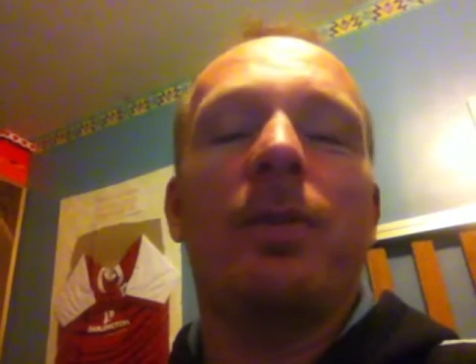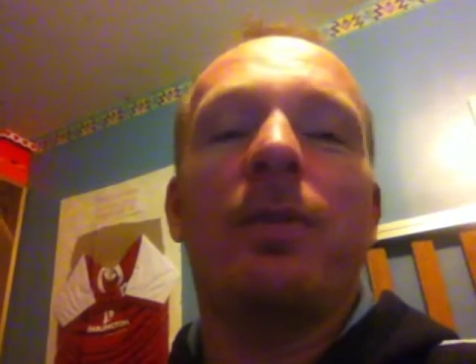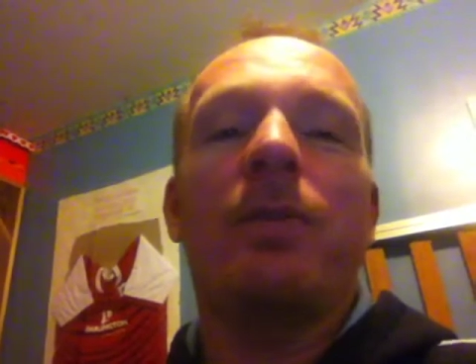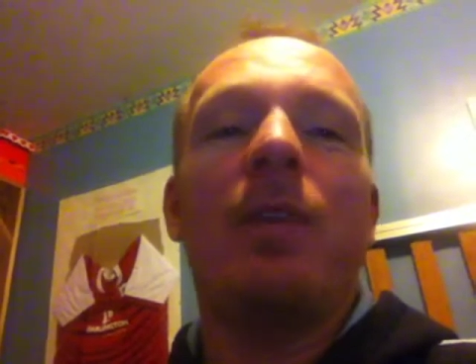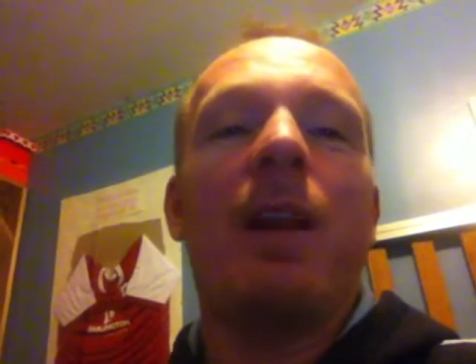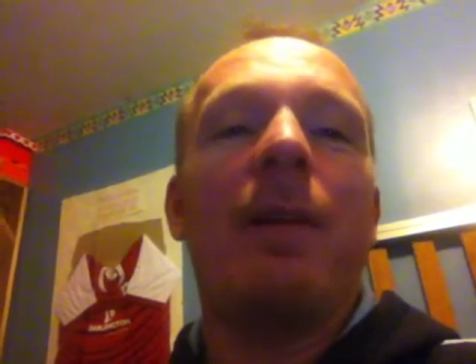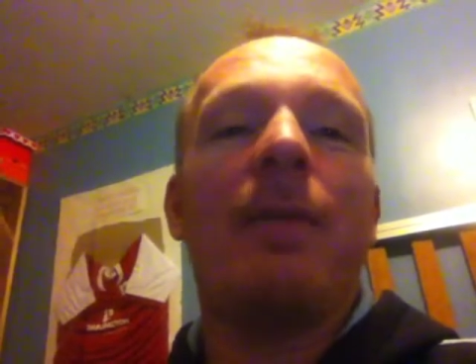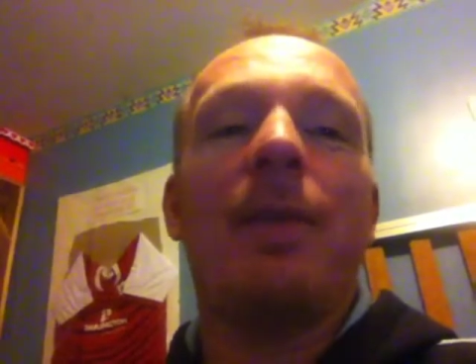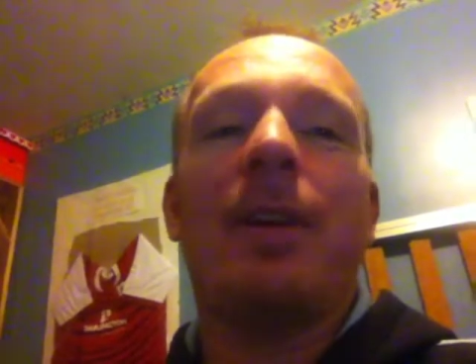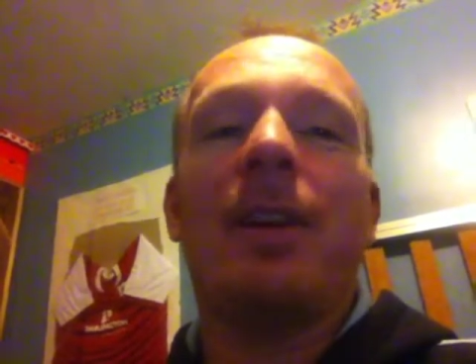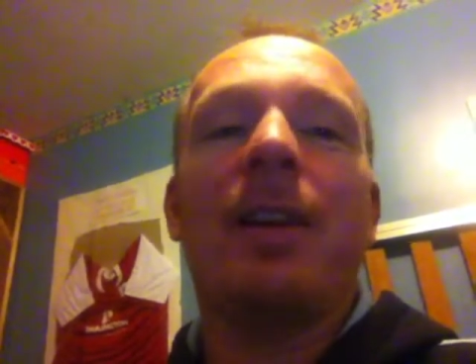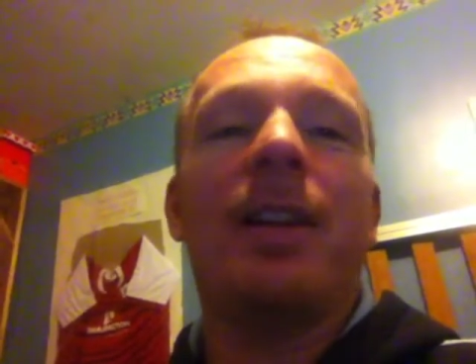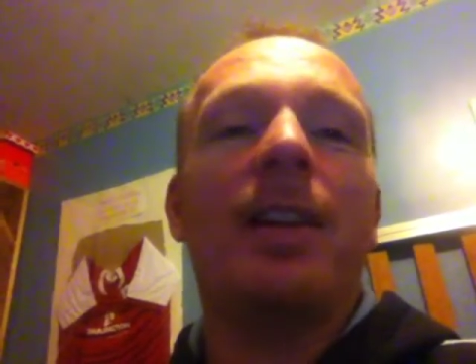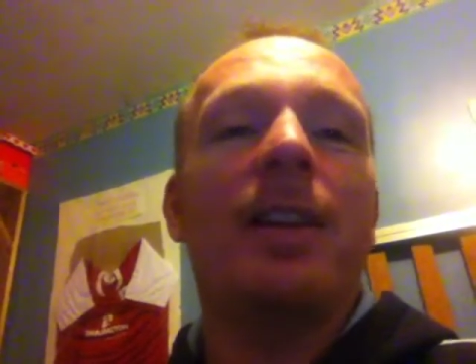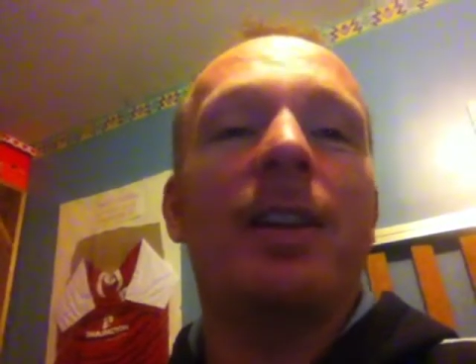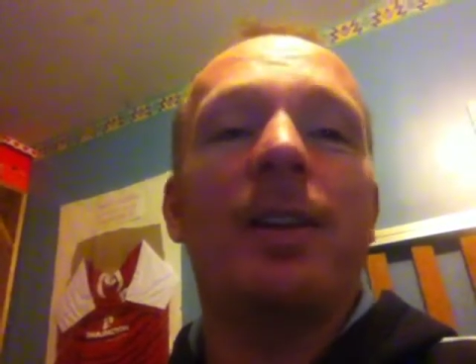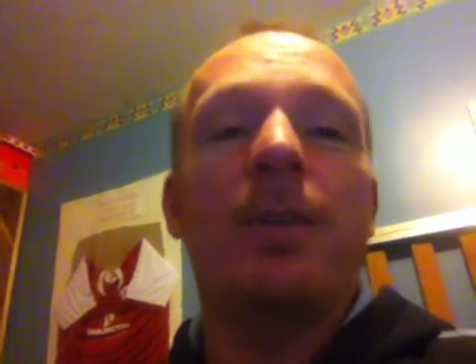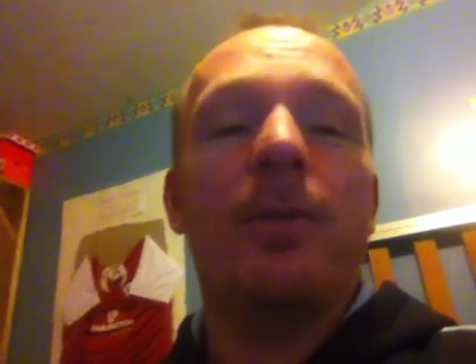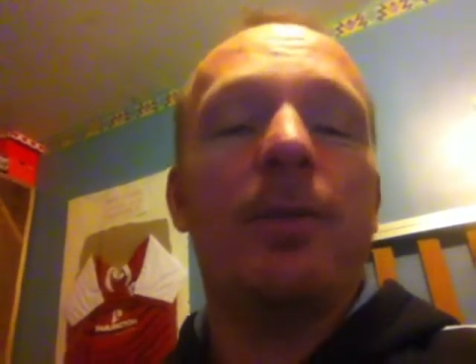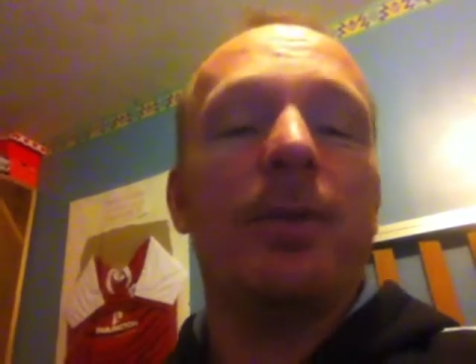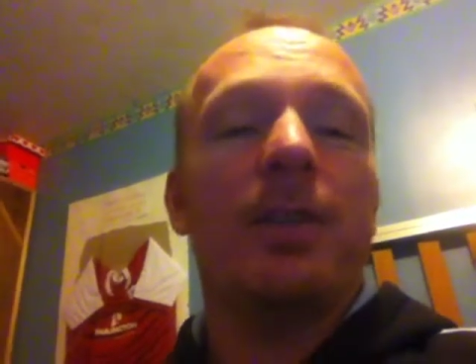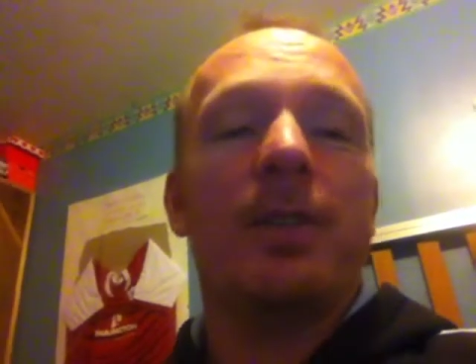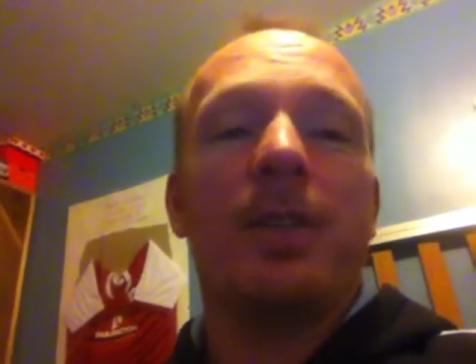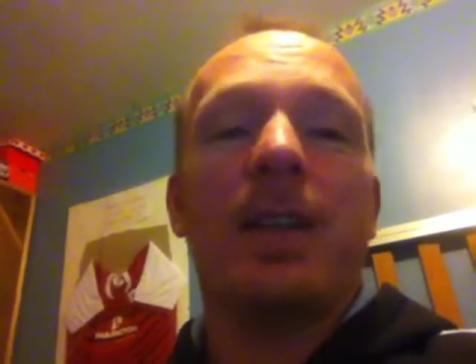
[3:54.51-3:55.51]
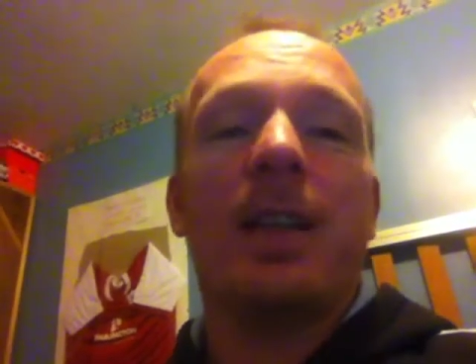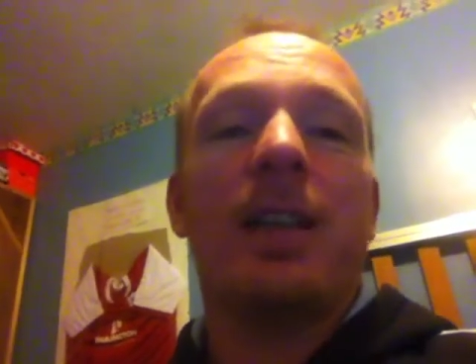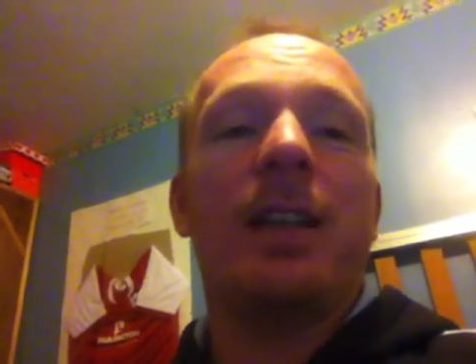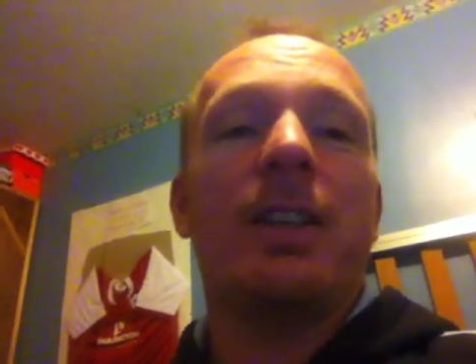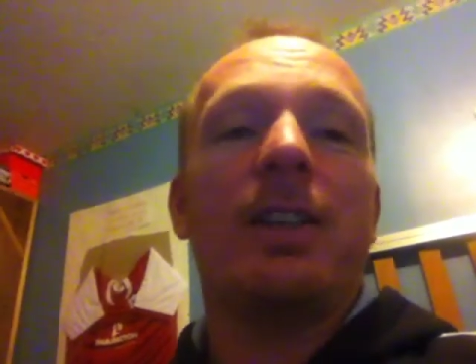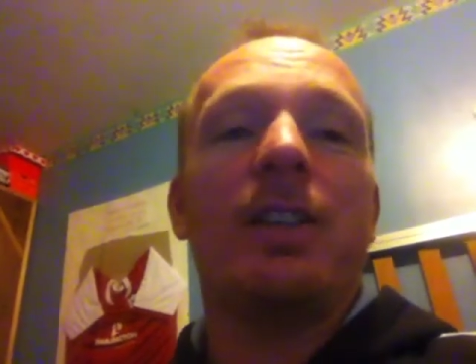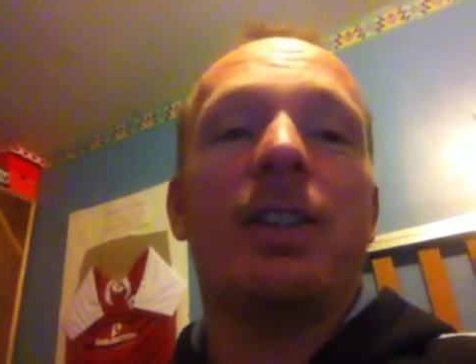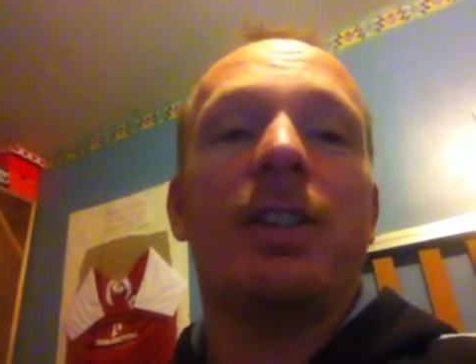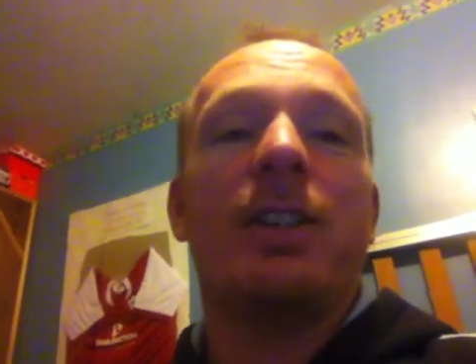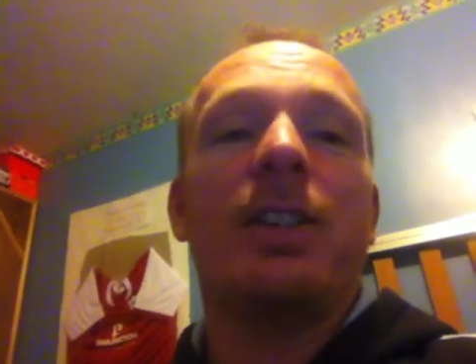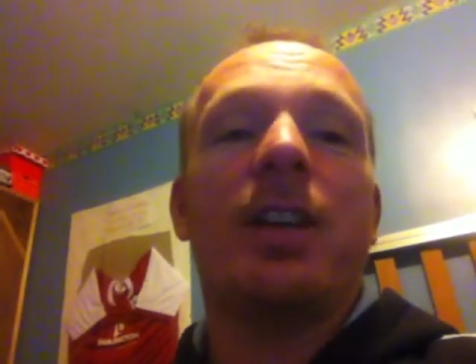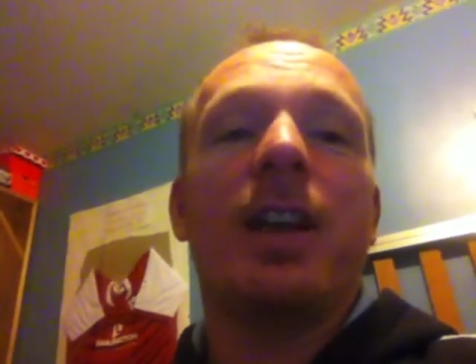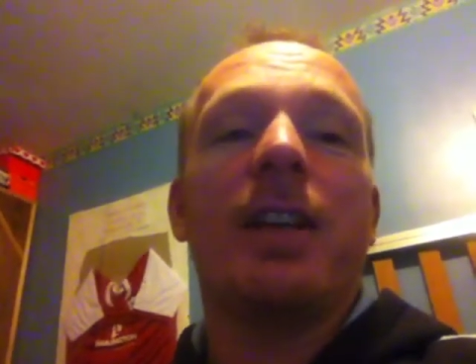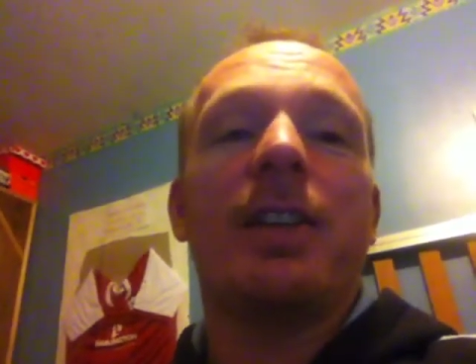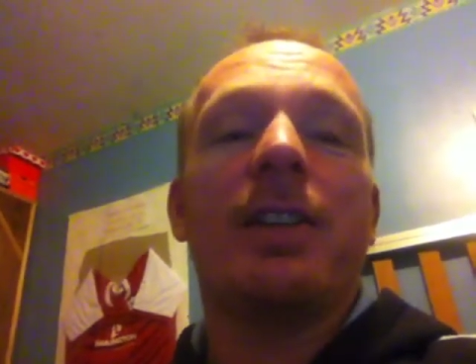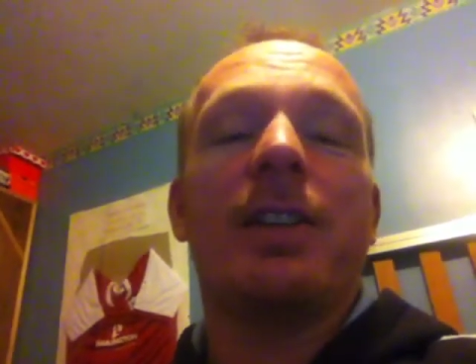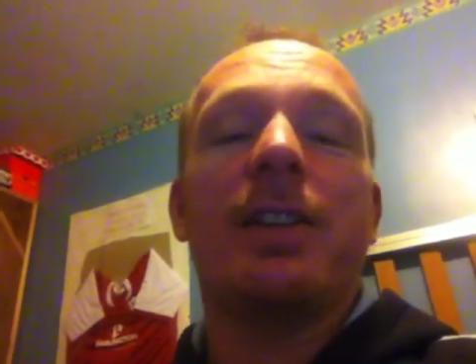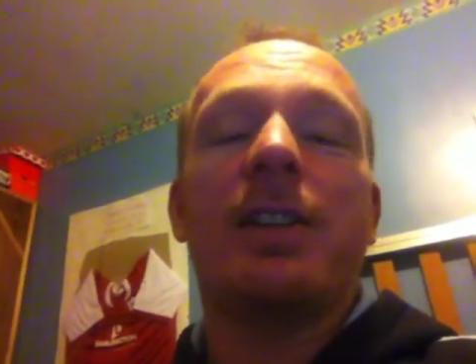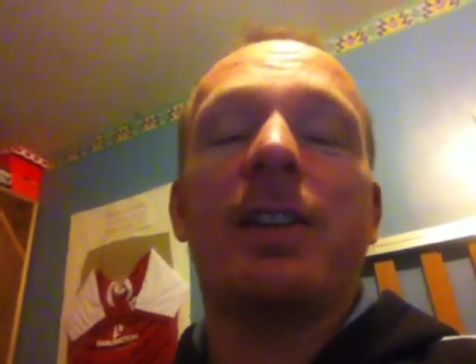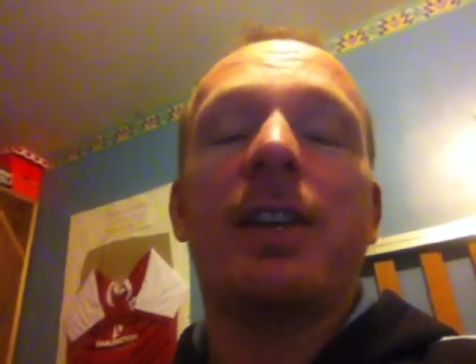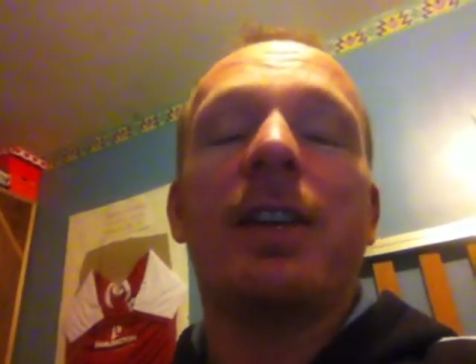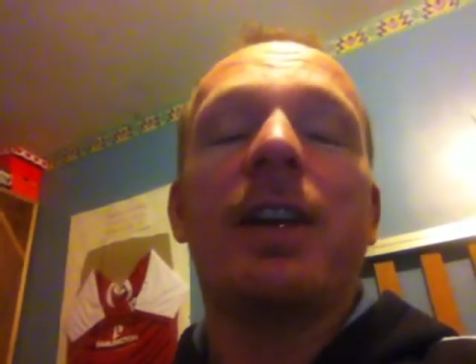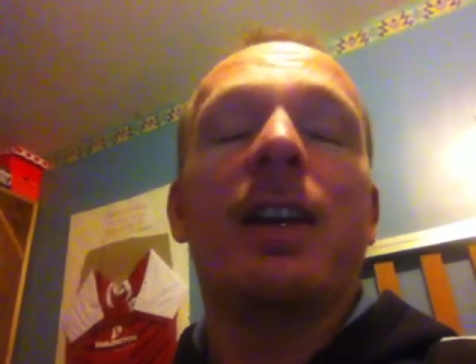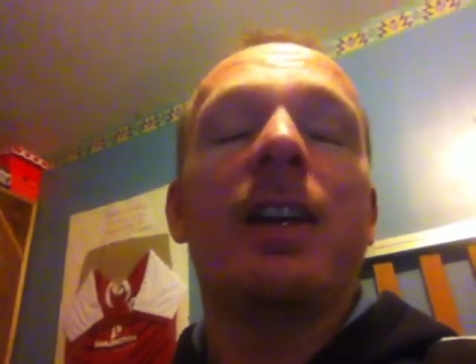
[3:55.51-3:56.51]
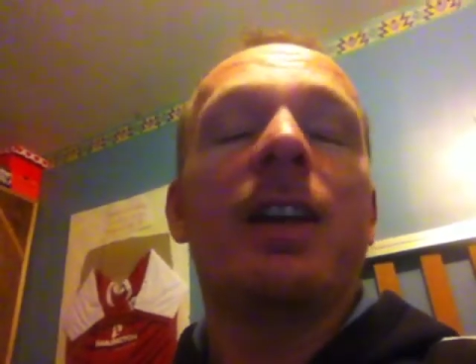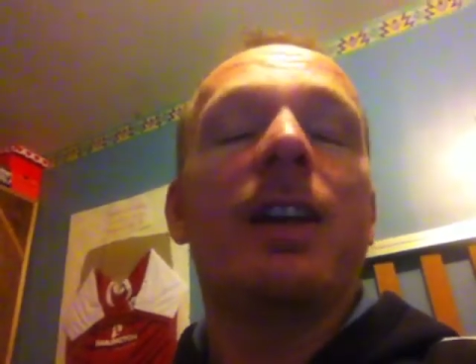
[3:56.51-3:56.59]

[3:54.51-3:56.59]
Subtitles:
Graphically, they don't stand a chance